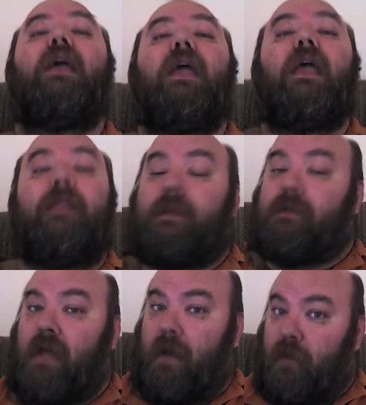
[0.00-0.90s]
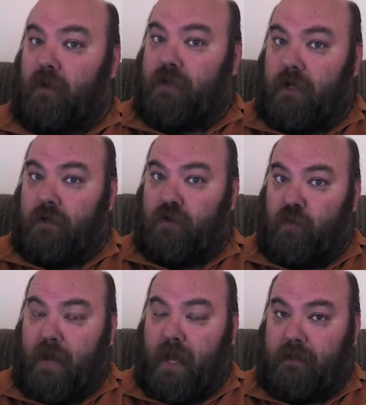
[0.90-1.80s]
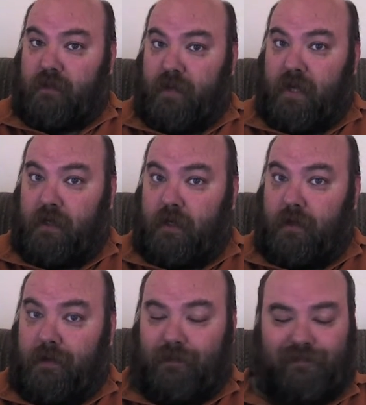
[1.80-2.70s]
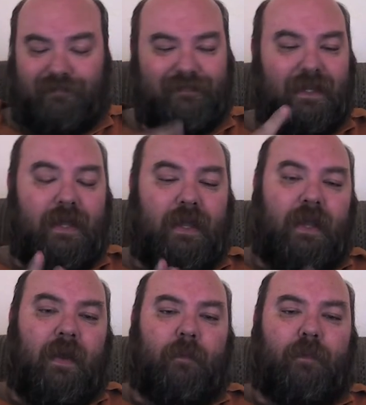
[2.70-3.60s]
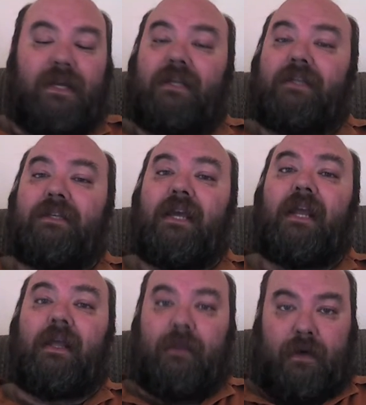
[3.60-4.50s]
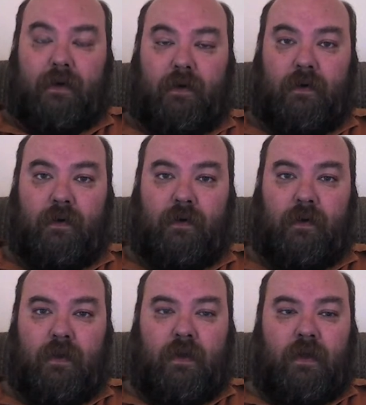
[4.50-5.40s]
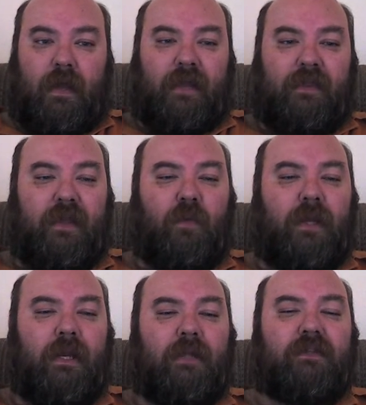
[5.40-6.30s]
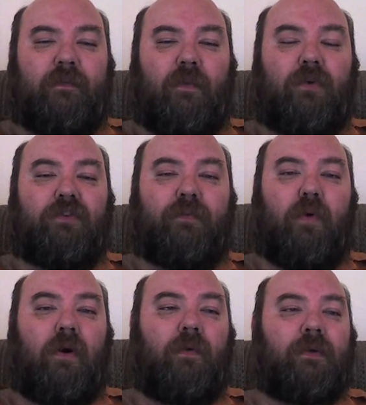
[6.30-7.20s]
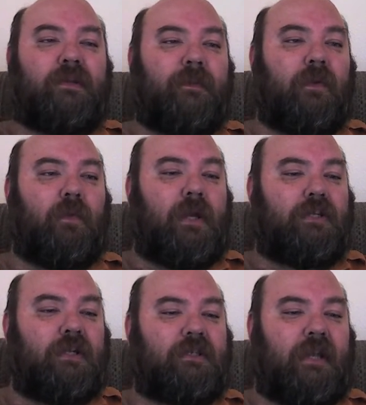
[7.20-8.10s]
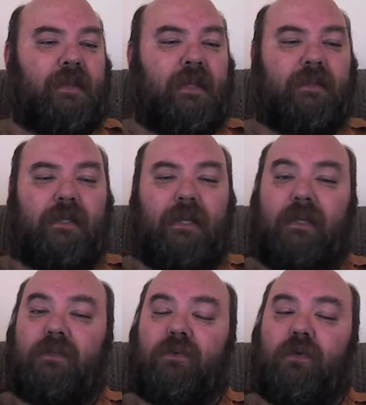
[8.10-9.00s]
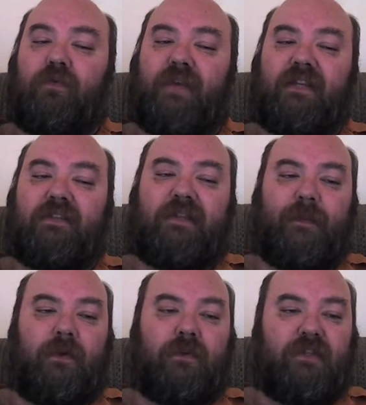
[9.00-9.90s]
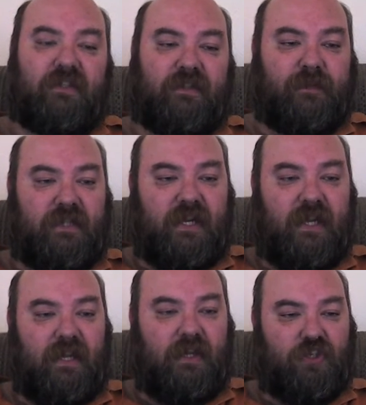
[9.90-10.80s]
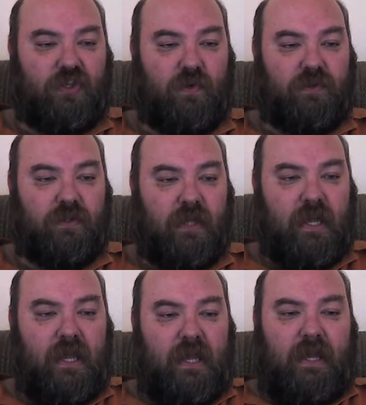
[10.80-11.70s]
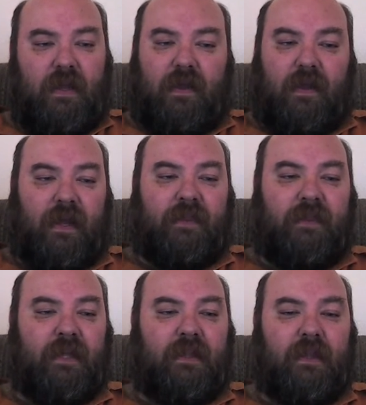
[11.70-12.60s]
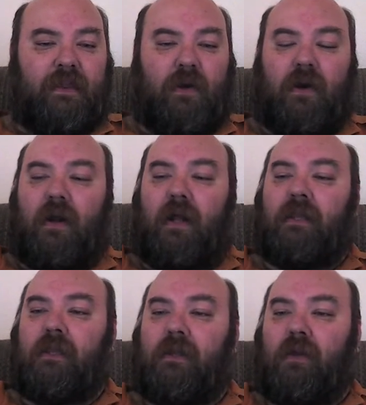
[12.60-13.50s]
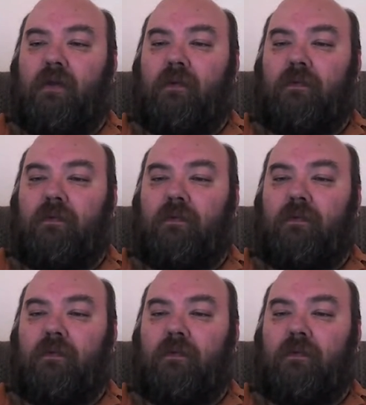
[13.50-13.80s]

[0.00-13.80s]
in this humble Gentoo man's opinion. But it is getting there. I think we need some more support with some of the widgets. I think they need to fix some of their system setting issues. I think that there are a little